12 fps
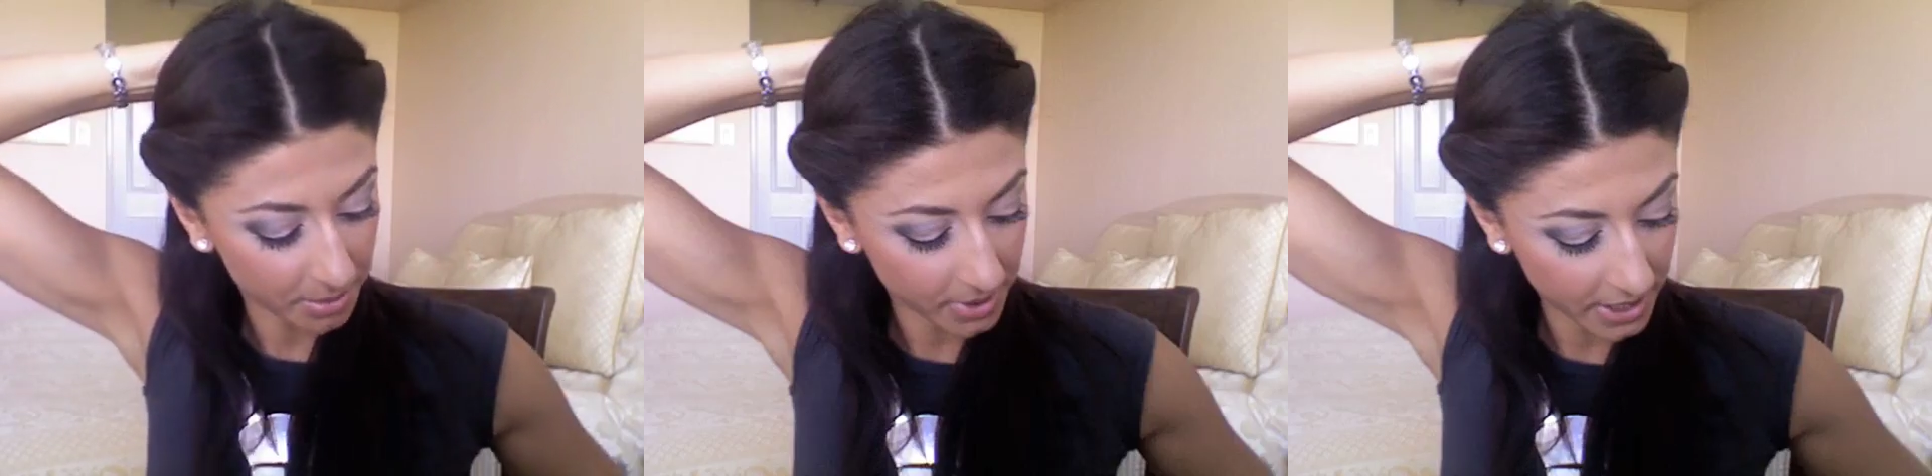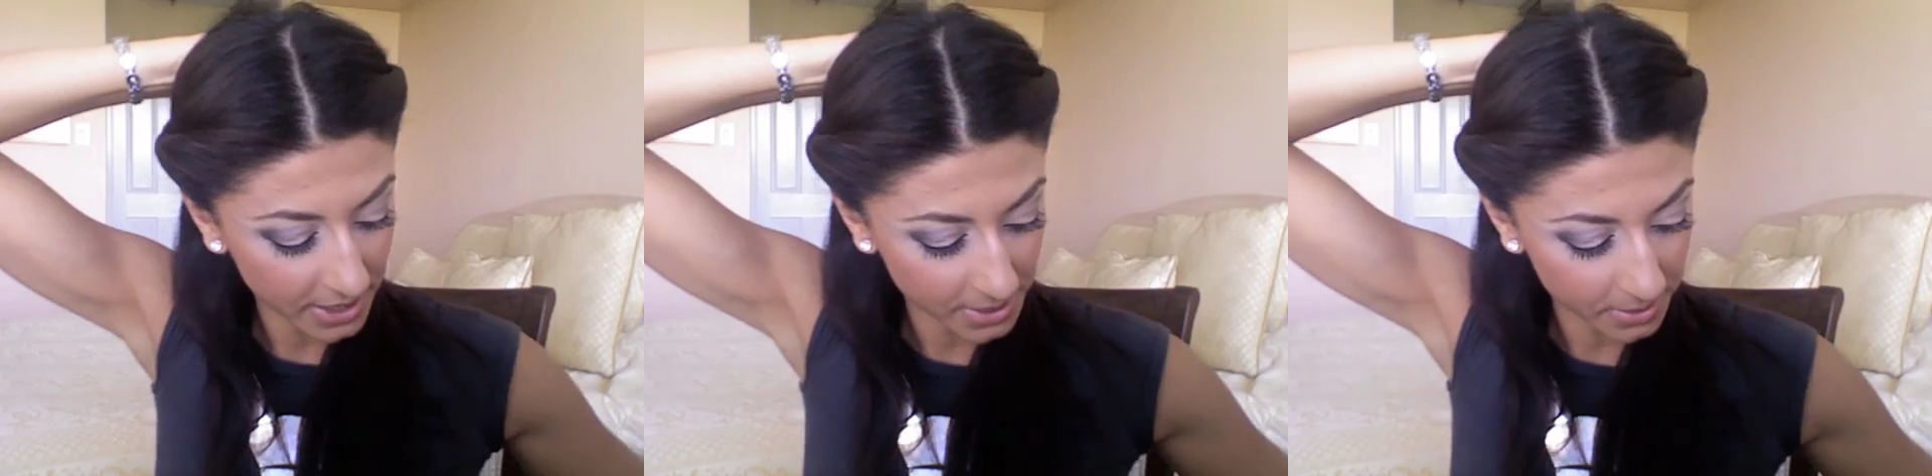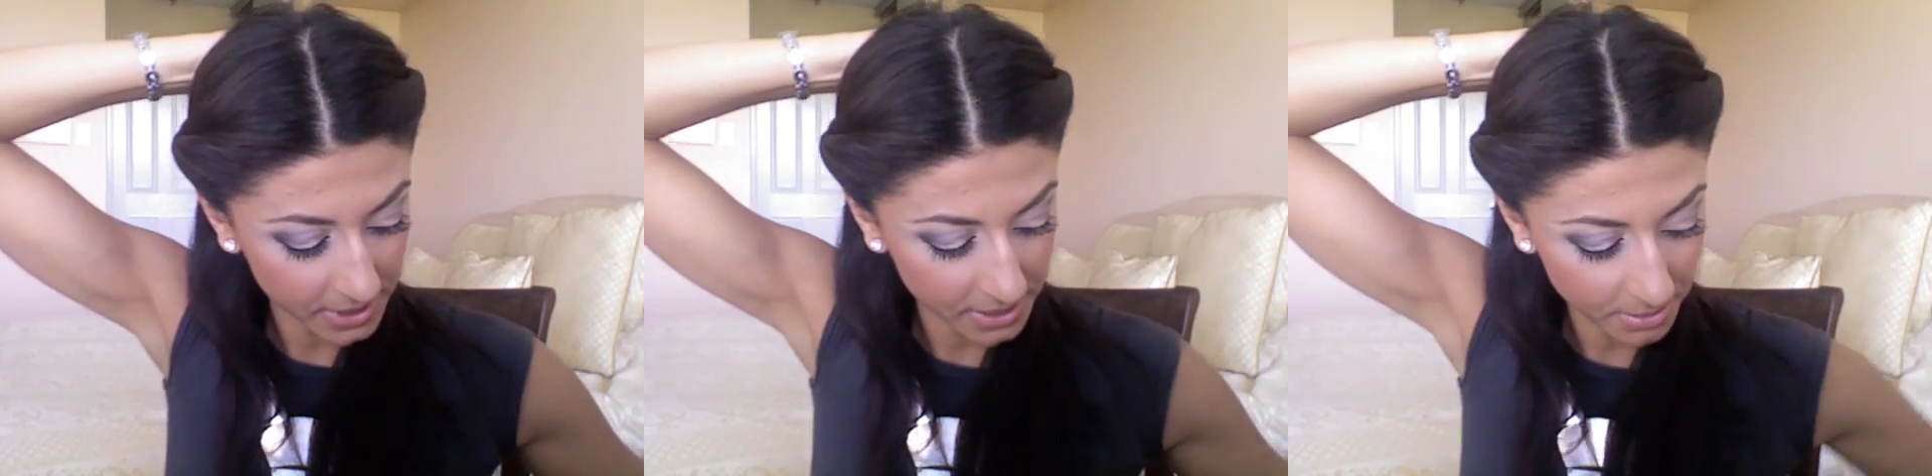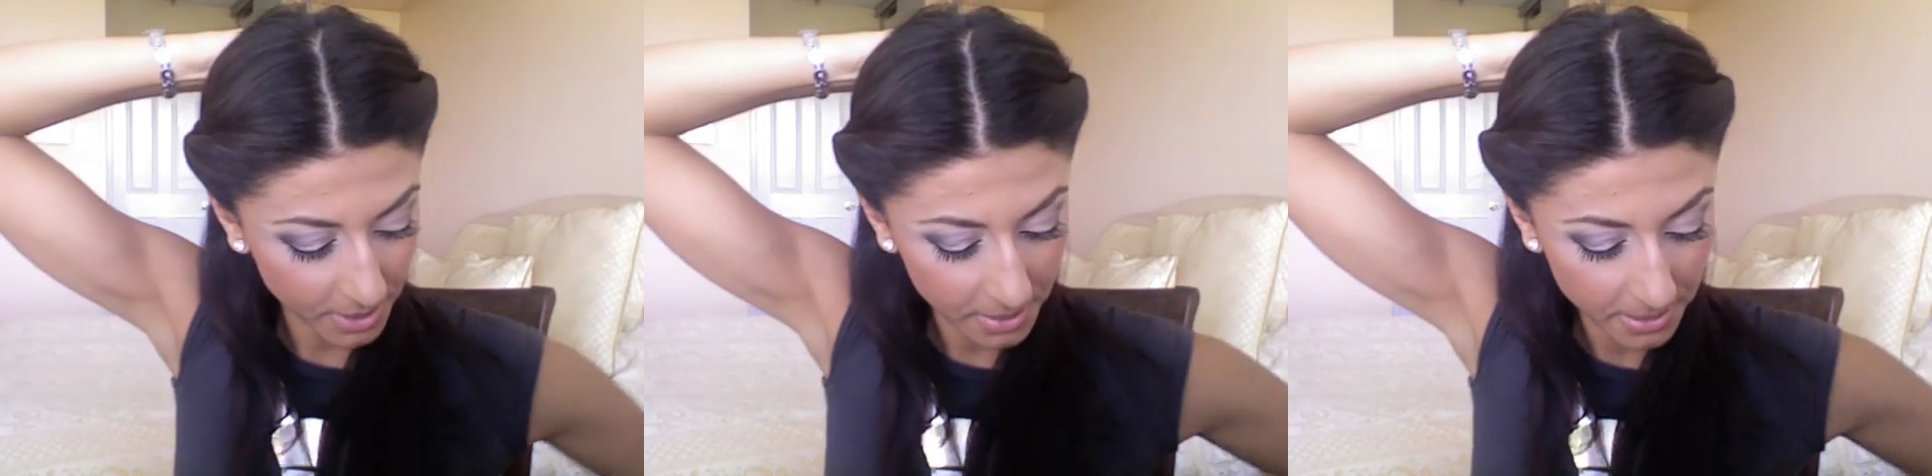place with
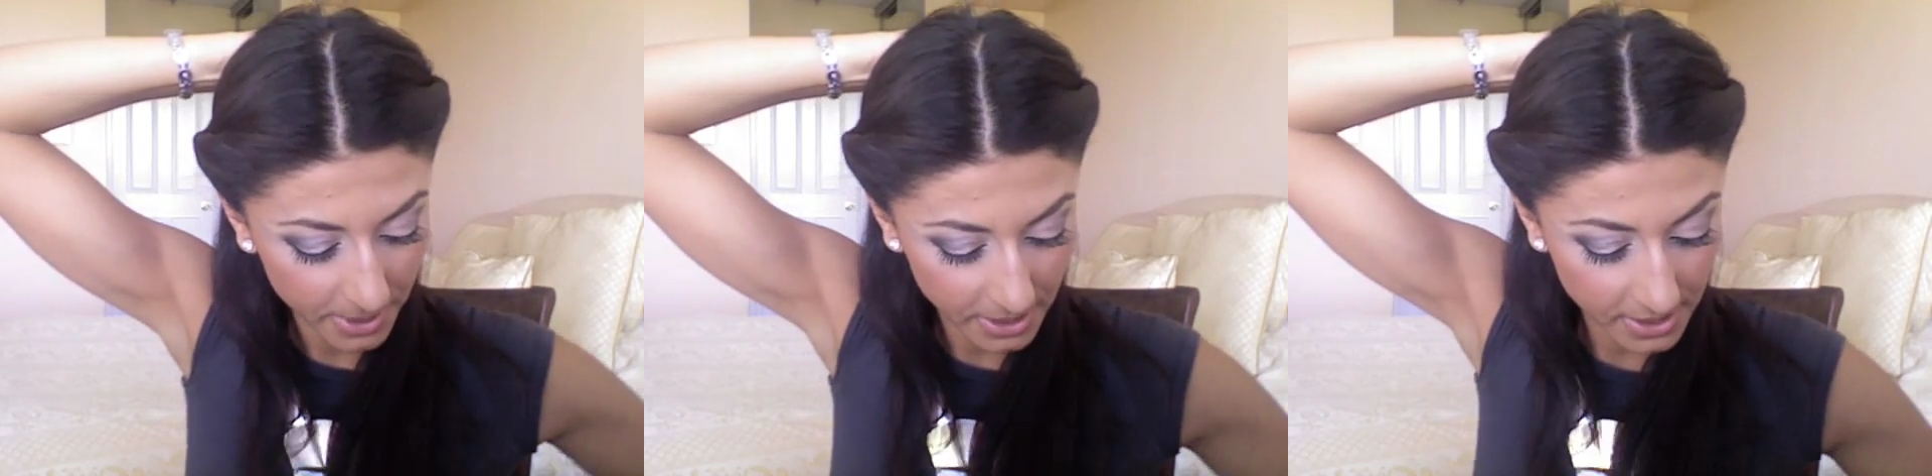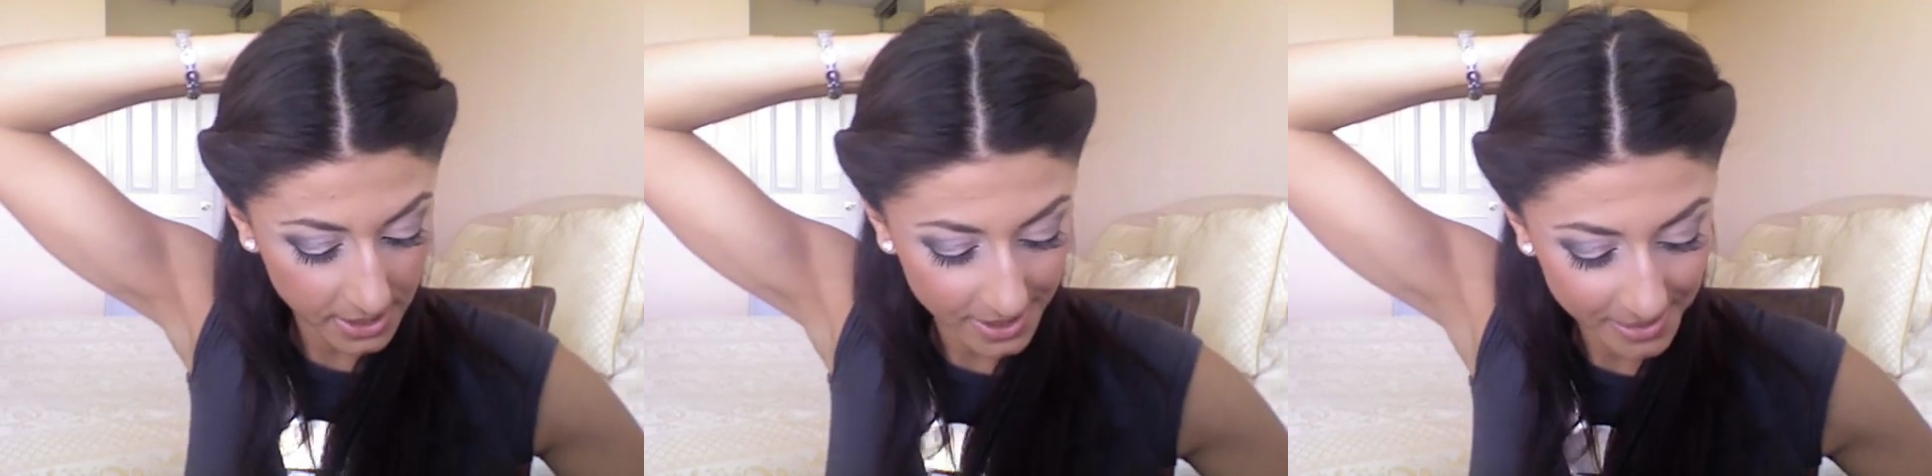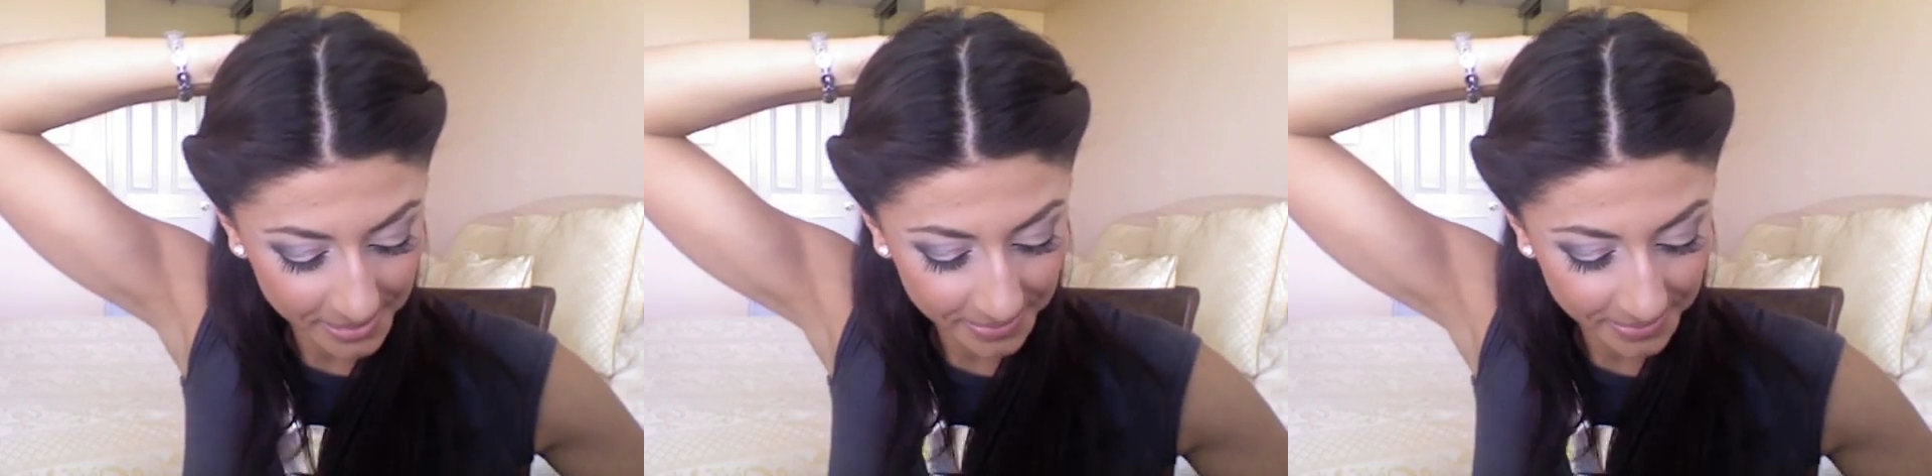some bobby pins